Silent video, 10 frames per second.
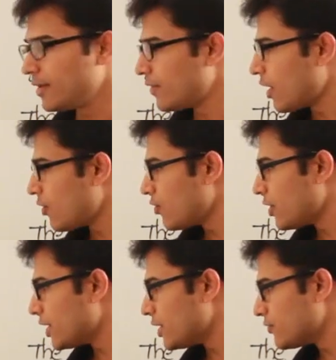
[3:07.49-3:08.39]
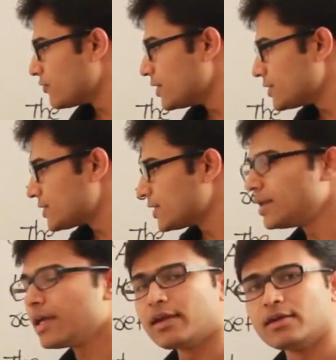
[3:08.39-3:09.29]
Now if this
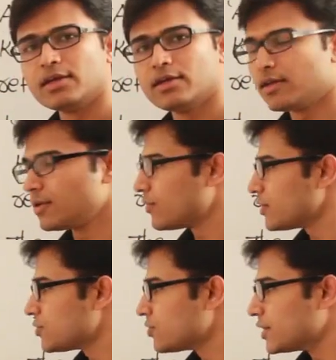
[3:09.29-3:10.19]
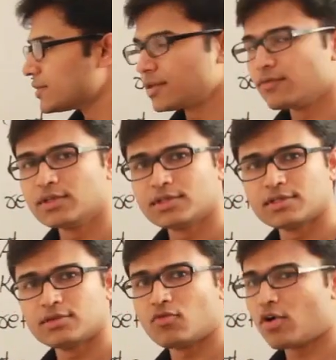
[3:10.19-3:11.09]
E I D refers to this, if this
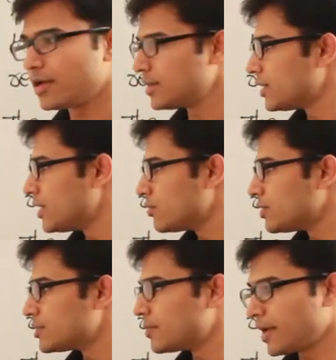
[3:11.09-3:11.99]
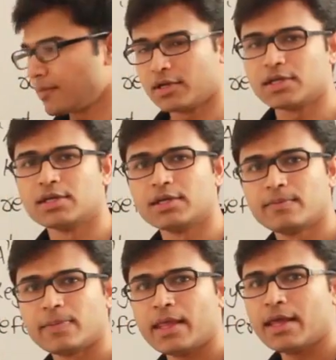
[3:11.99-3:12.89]
is the foreign key to this primary
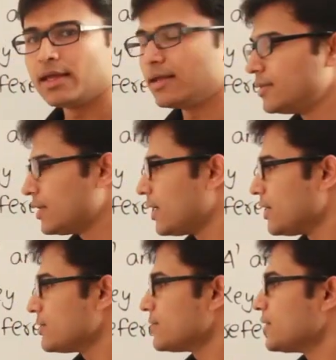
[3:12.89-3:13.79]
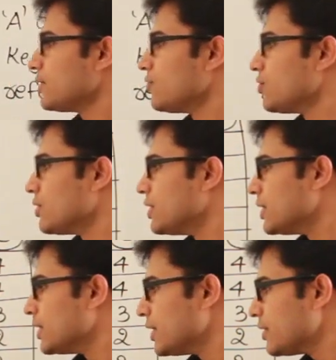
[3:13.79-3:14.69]
key, in case if you
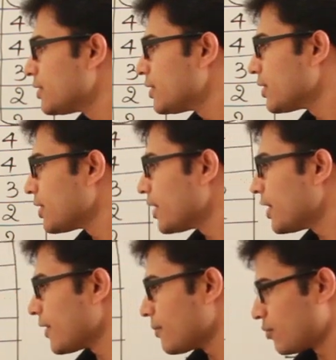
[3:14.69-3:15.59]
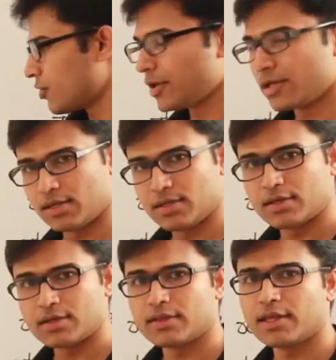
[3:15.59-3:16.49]
delete an employee,
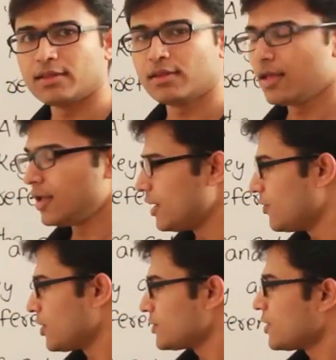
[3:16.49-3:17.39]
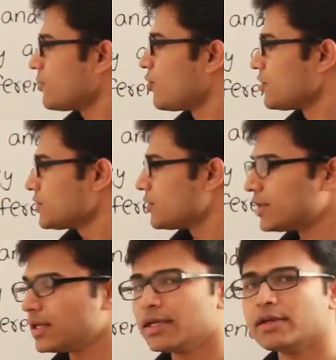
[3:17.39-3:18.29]
then you are supposed to
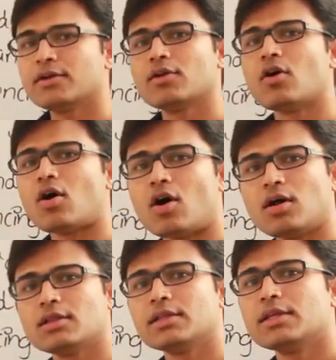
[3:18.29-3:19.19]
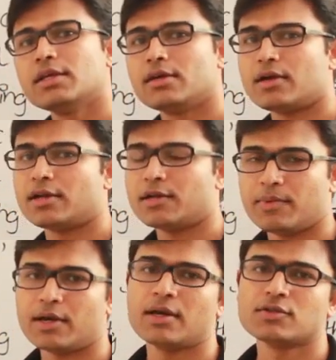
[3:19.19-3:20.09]
delete all the uh,
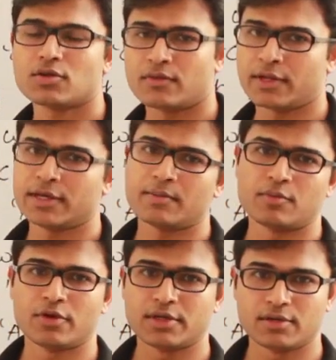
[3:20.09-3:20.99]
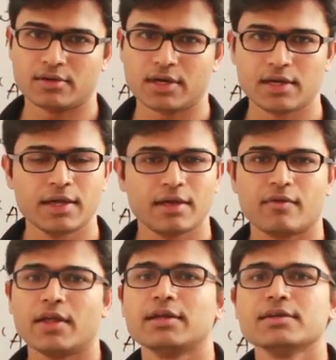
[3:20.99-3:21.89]
dependents of that employee, right?
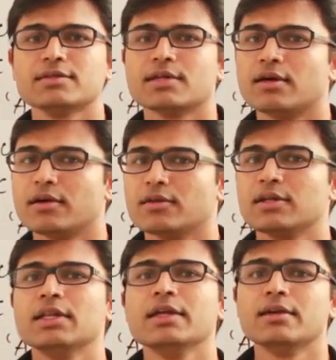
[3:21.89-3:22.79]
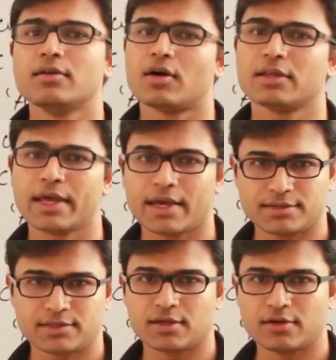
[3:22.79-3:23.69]
That is uh, delete on
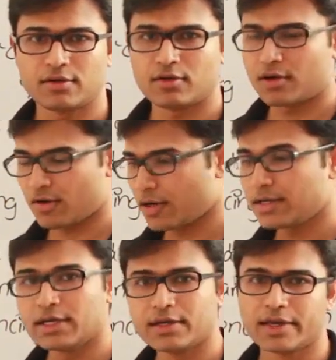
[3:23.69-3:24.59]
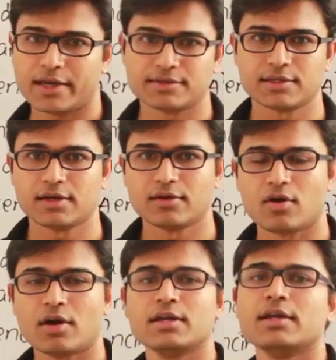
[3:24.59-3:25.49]
cascade or on delete cascade.
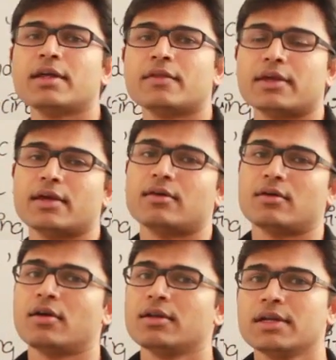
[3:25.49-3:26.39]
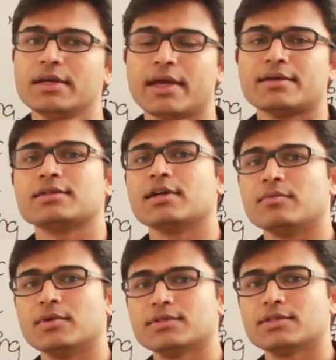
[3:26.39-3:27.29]
On delete on, on delete
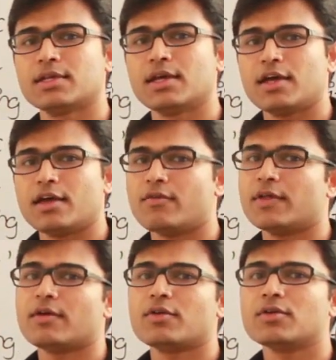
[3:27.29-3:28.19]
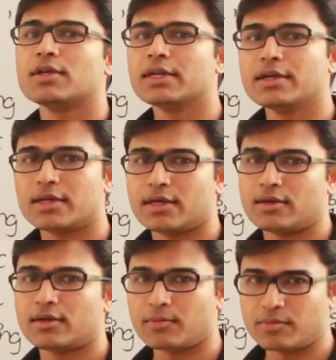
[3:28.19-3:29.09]
cascade means whenever you delete
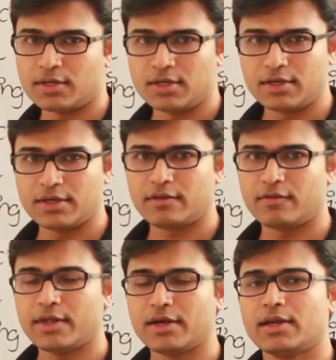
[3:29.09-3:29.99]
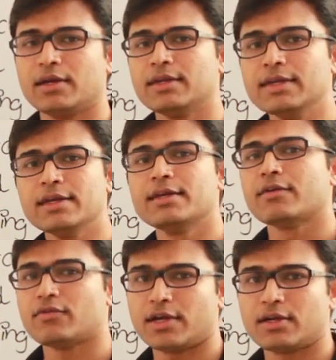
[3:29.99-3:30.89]
a tuple, that delete
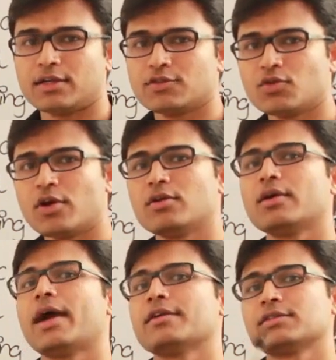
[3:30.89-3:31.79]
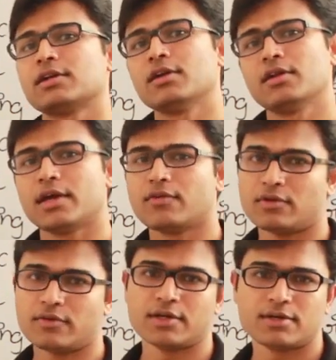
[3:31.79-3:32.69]
effect is going to cascade
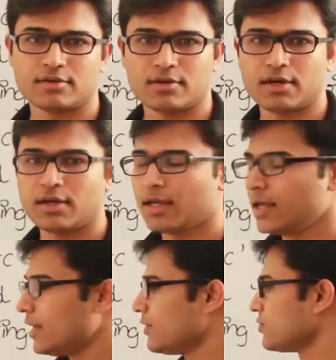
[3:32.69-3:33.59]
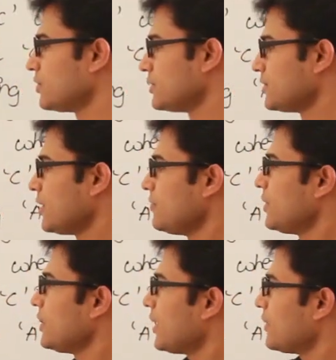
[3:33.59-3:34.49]
everywhere, right? So the same
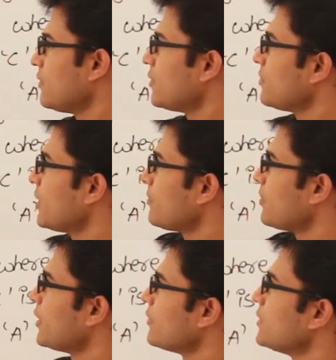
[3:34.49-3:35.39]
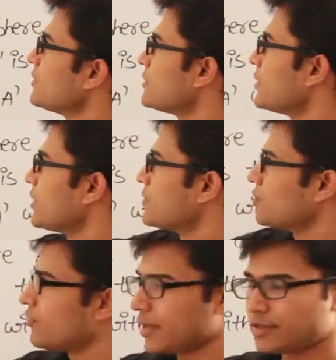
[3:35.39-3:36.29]
thing can even be applied in this
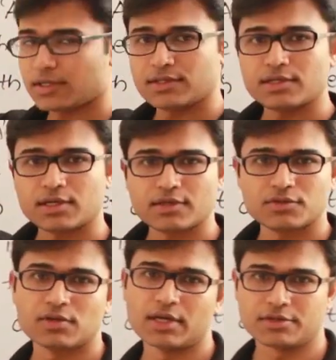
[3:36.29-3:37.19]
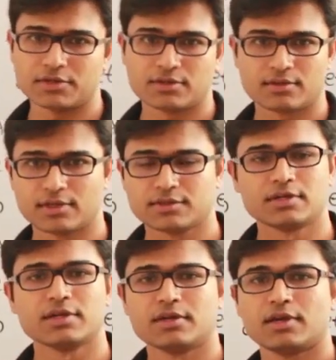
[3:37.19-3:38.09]
recursive function. It is a recursive relation,
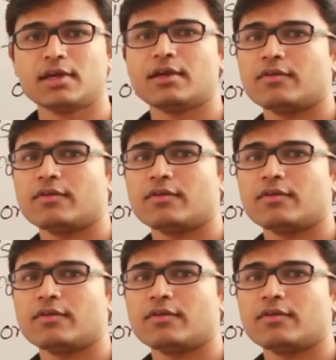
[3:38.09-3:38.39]
isn't it?